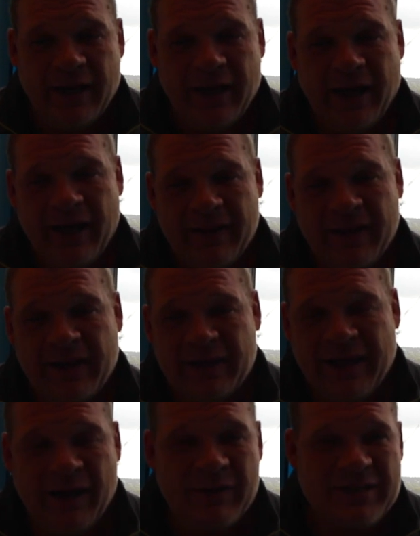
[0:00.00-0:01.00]
I
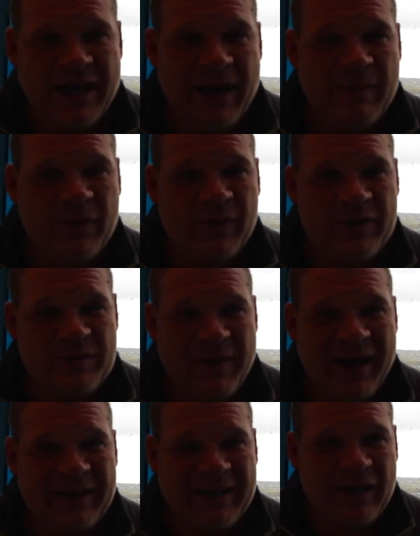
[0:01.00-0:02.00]
think now it's happened with
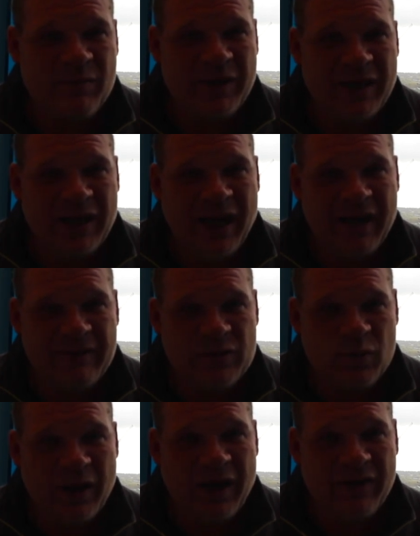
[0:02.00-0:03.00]
SmackDown being live
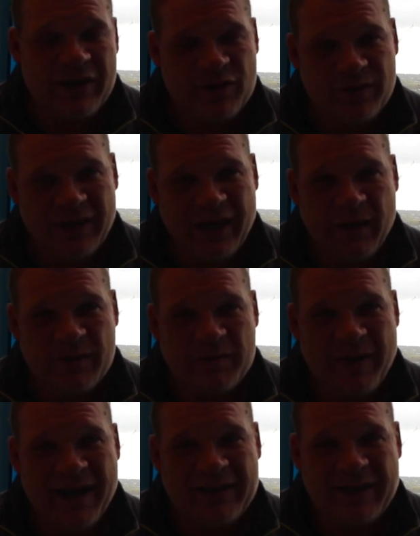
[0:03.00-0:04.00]
as well. That's really helped
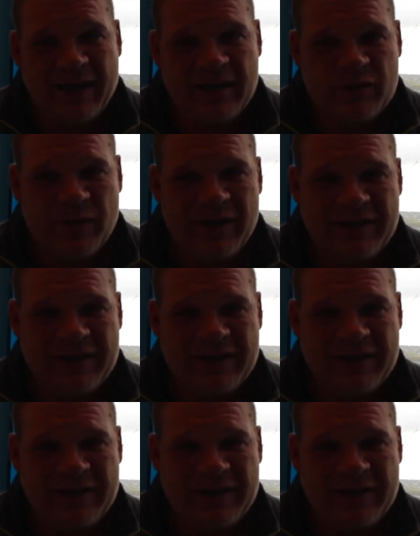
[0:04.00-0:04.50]
SmackDown as well.